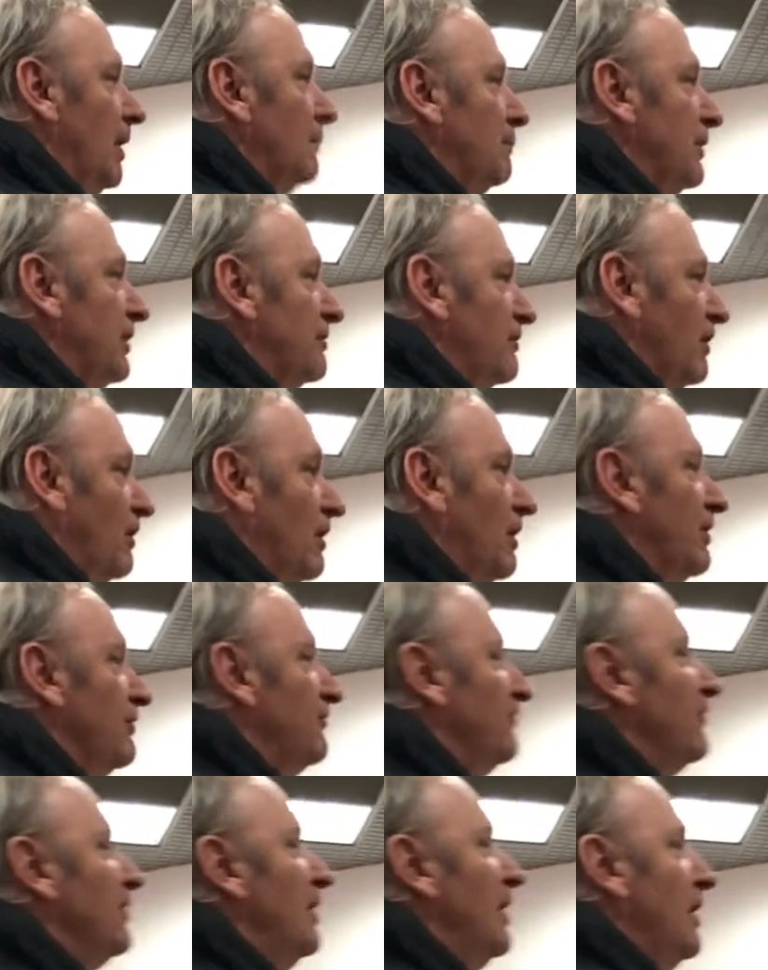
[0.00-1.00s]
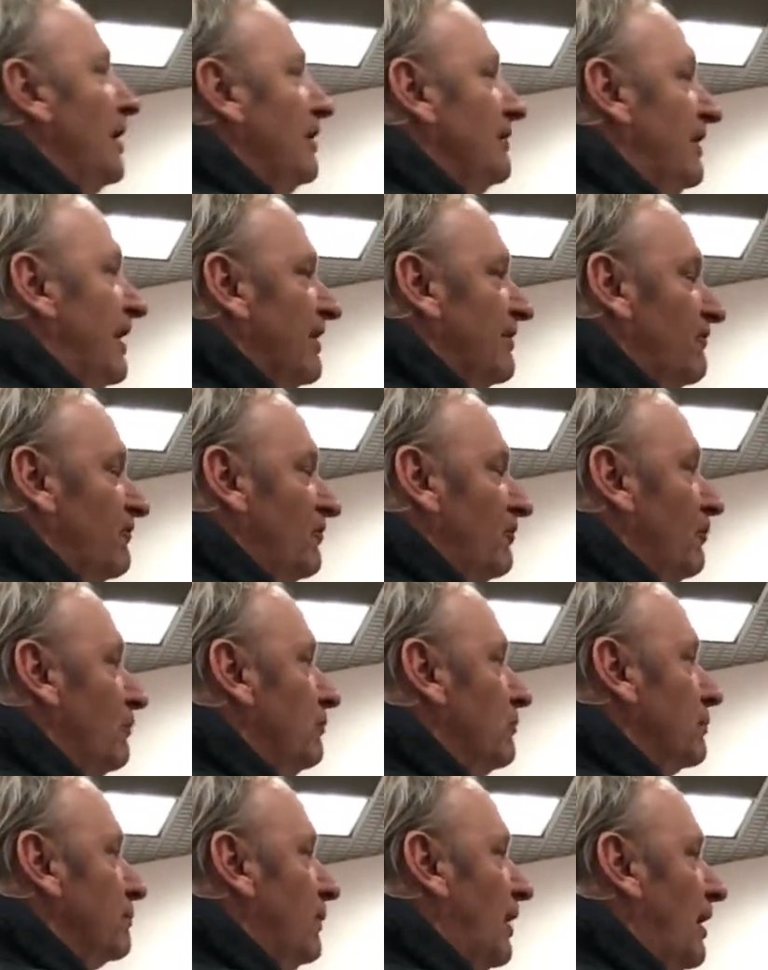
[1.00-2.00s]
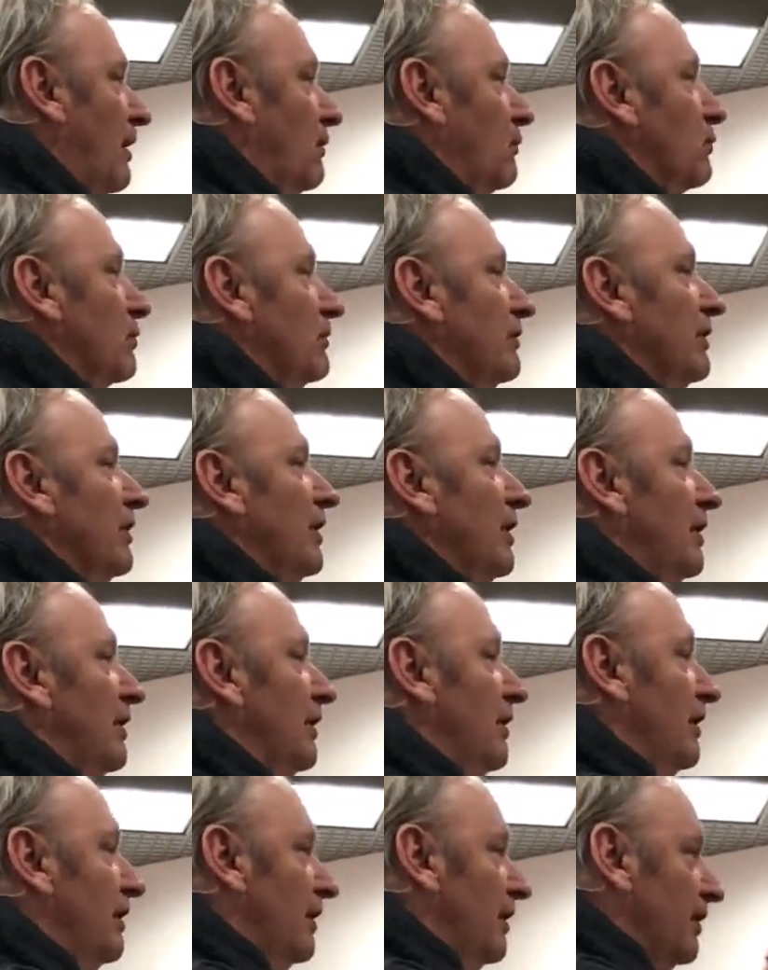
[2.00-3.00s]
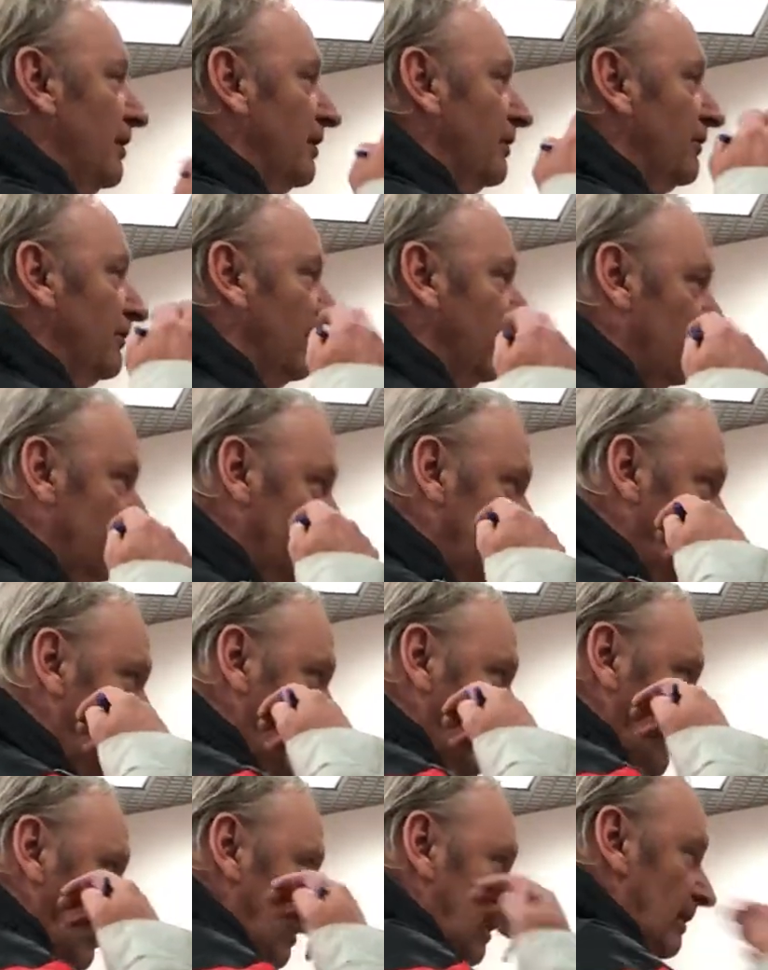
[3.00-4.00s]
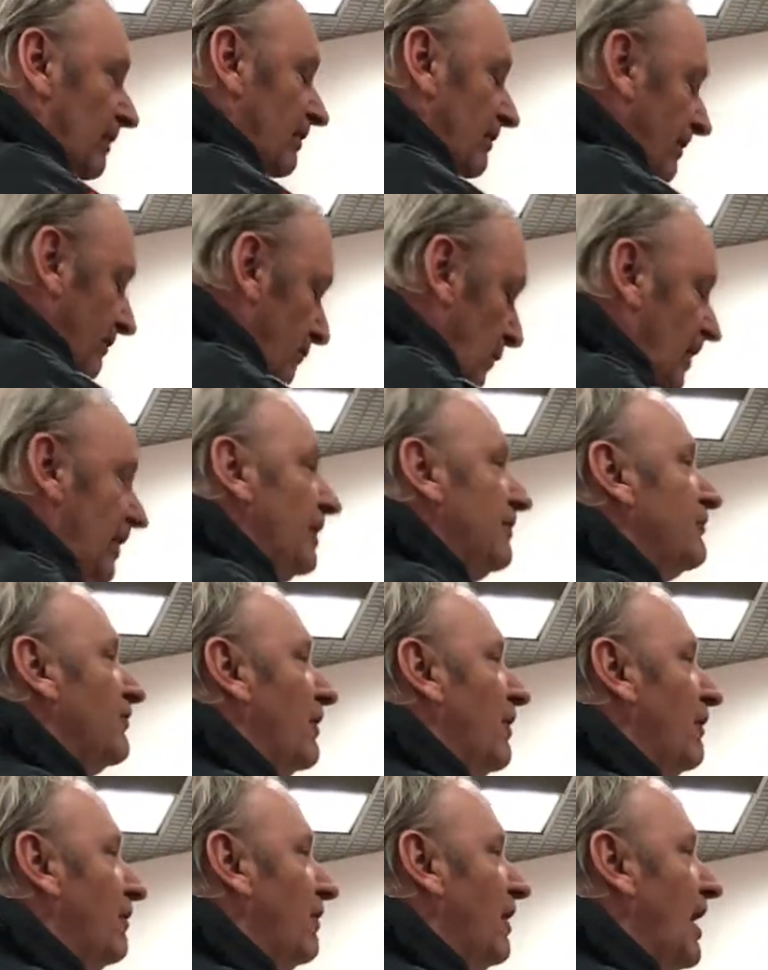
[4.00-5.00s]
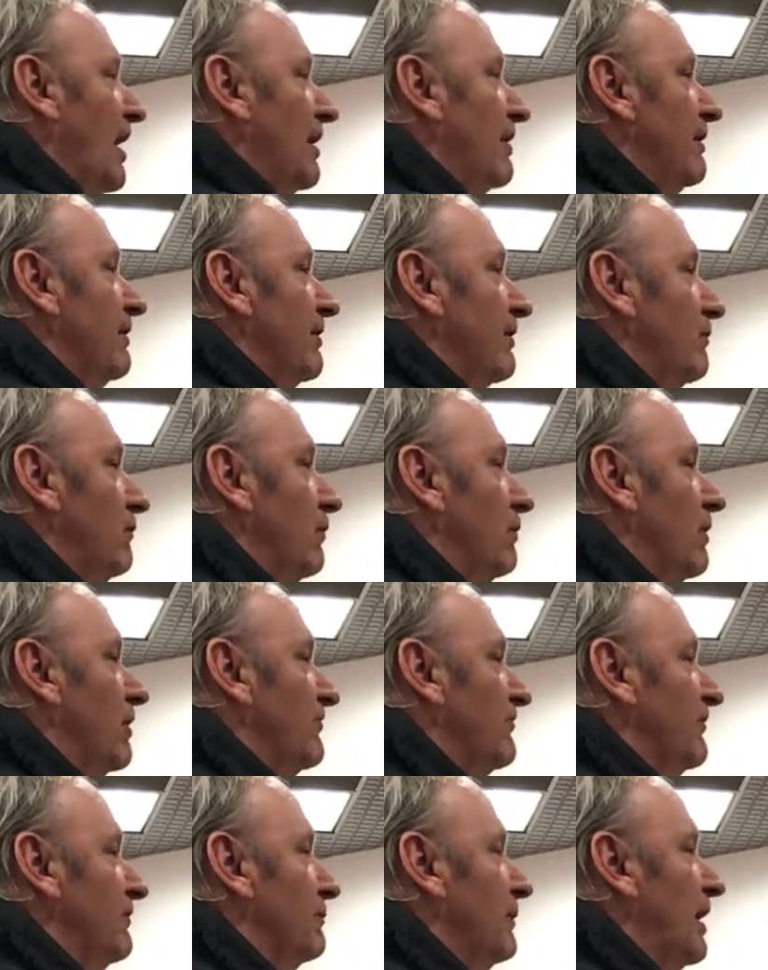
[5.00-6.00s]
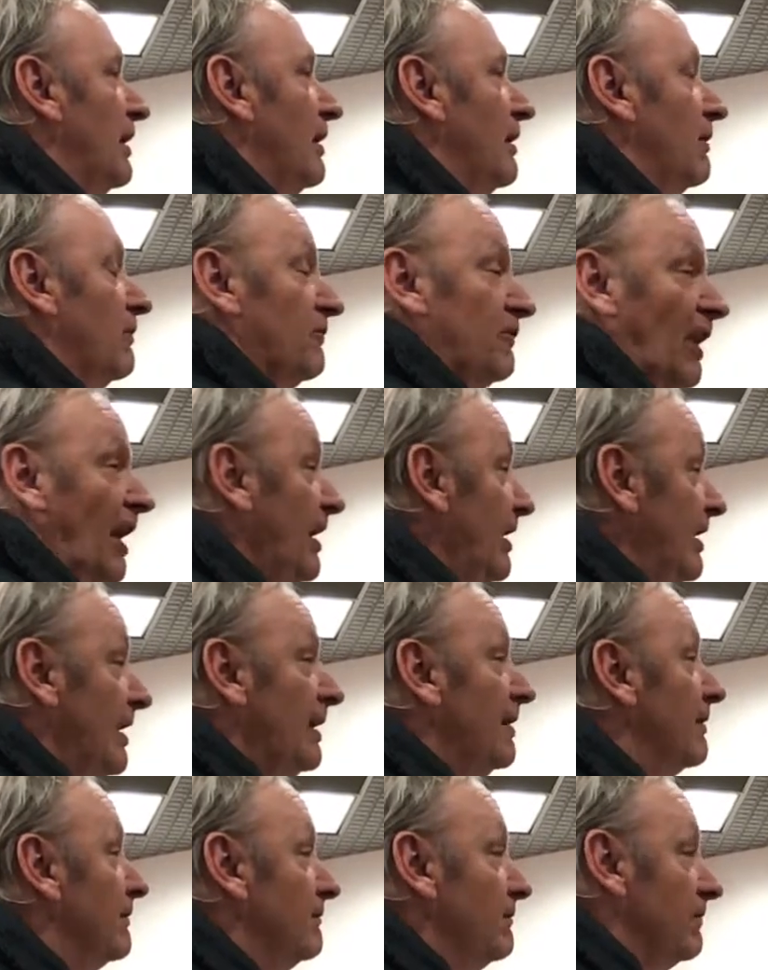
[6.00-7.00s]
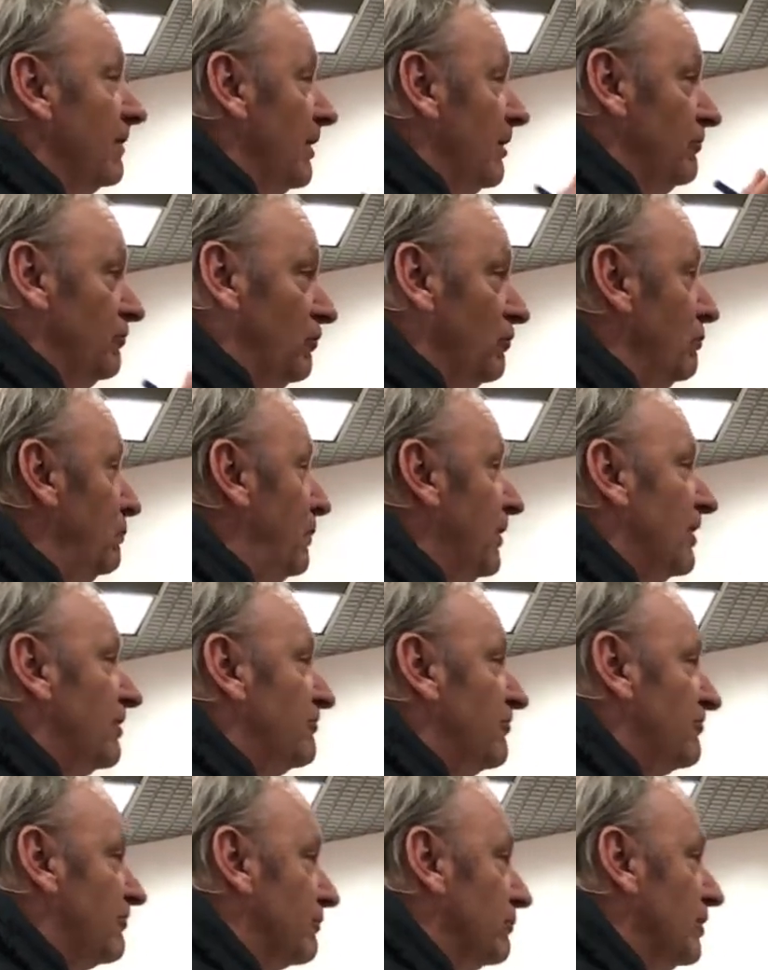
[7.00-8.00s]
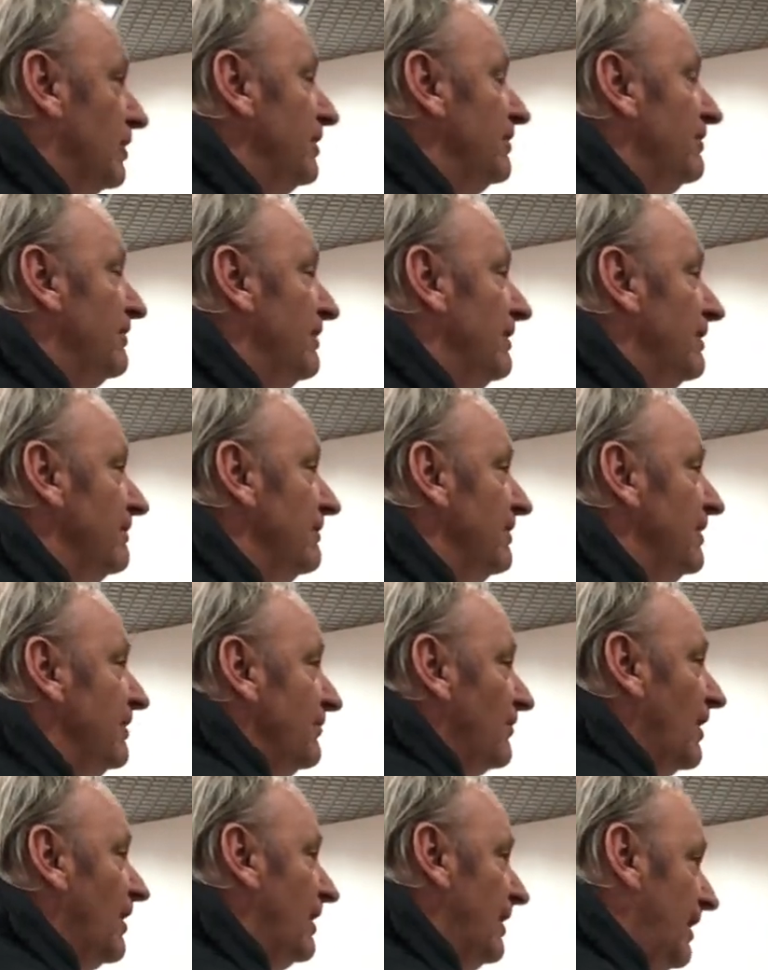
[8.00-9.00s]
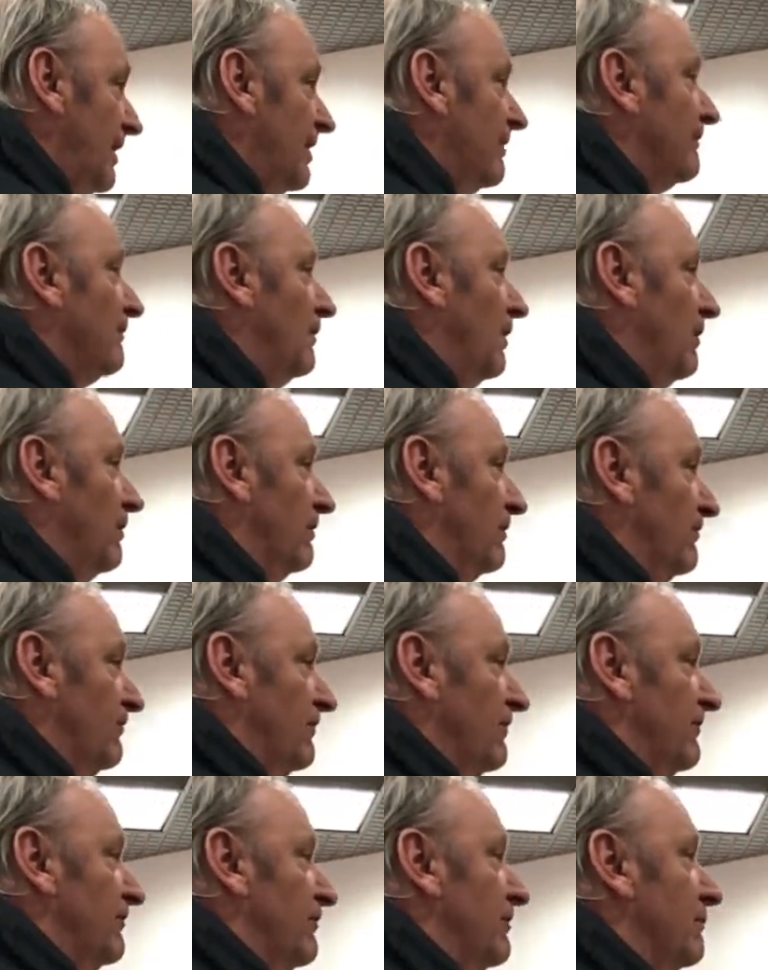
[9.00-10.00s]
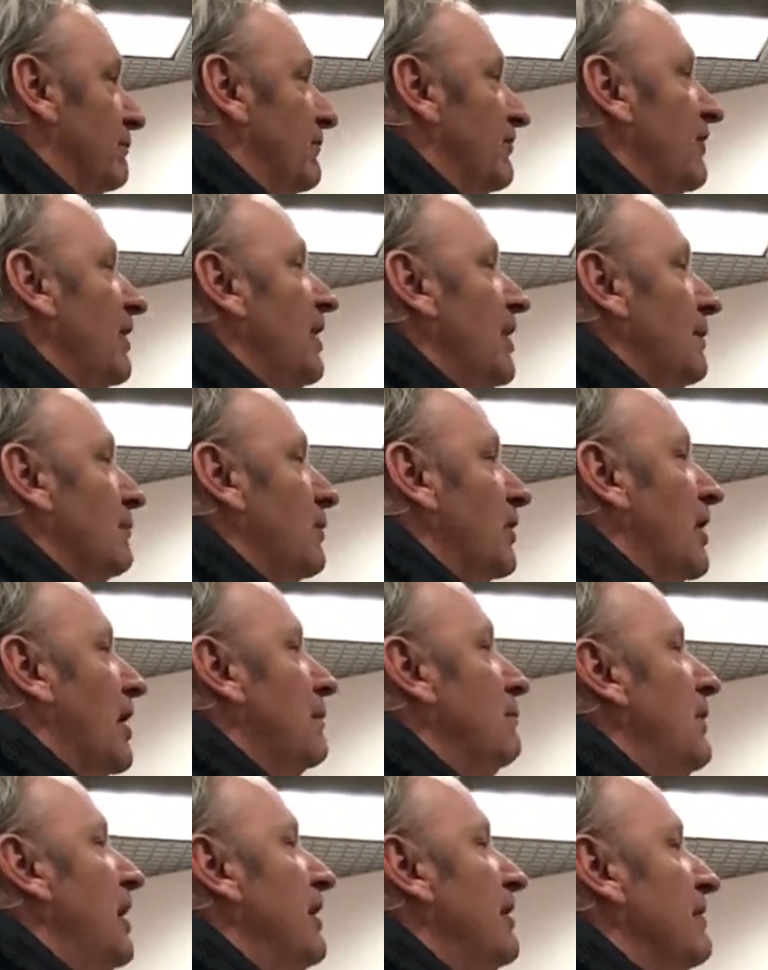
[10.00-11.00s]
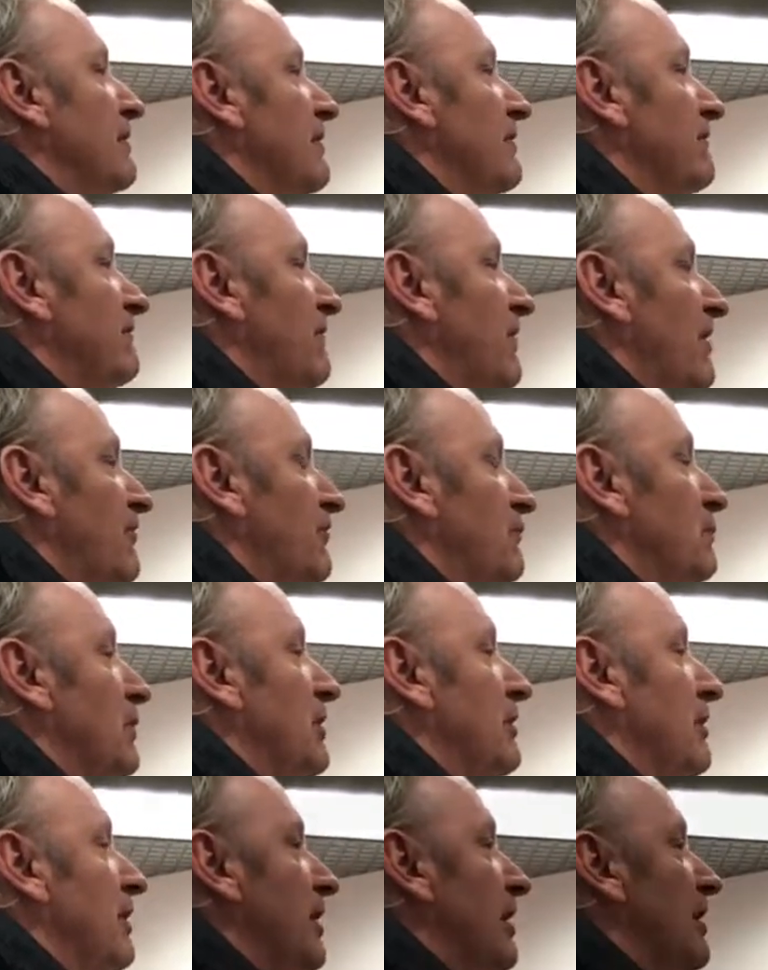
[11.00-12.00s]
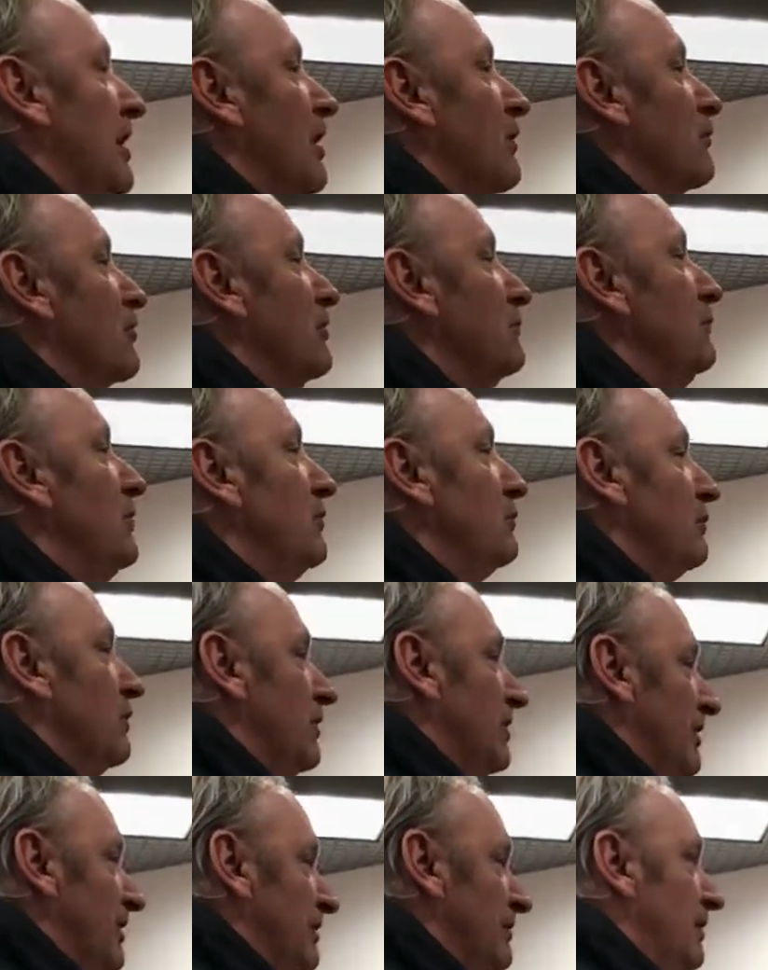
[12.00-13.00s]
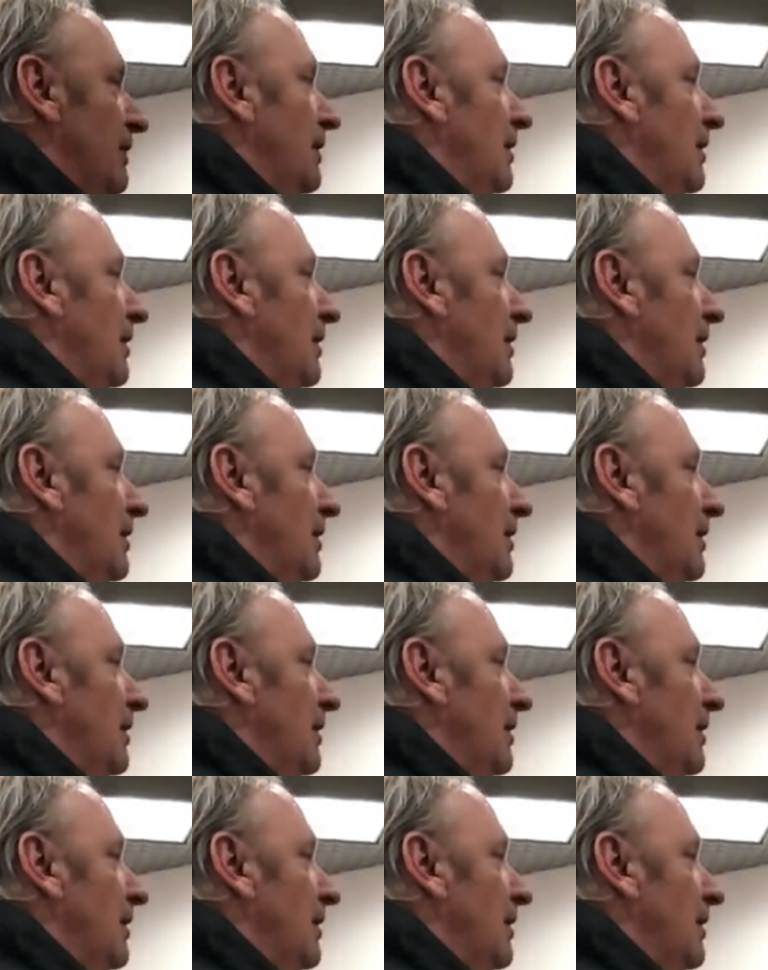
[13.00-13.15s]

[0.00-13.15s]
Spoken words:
because that solar power eliminates a lot of the cost of my house. I have 2 big screen TVs, I have all the systems, but I made an investment in our community